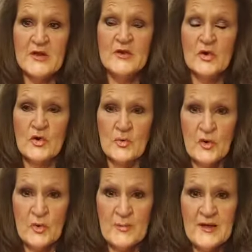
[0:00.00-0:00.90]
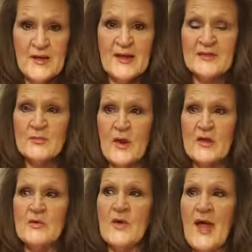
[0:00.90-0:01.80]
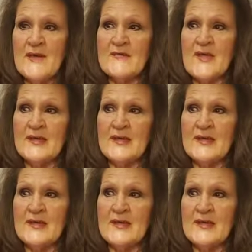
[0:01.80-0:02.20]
Your group is where you have